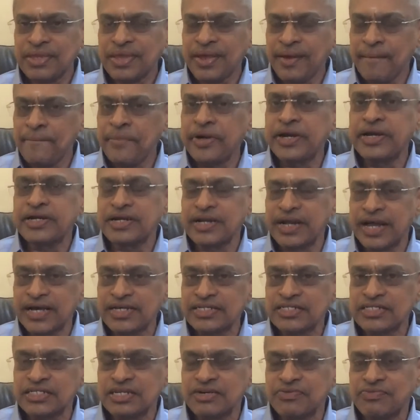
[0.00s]
But
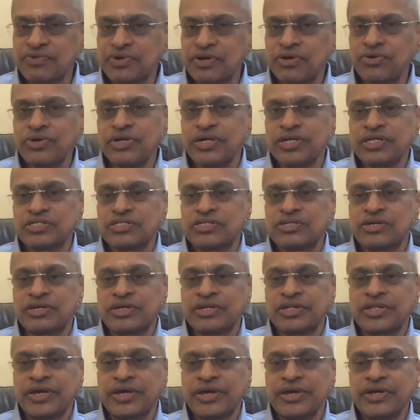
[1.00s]
as of now, it is
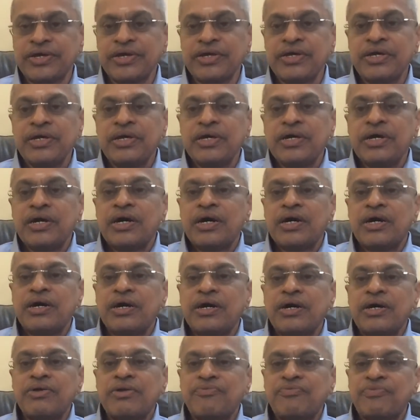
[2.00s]
not there.
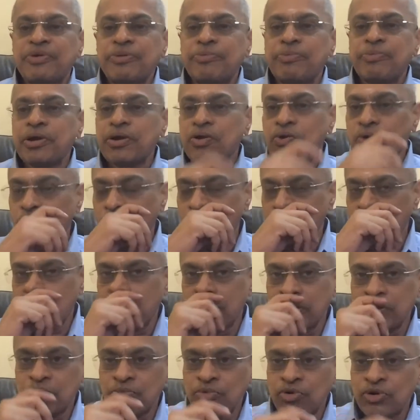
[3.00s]
And people who have
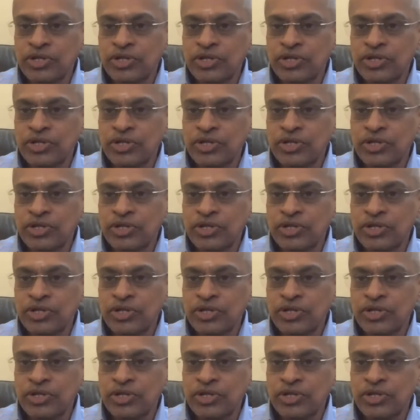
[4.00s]
got more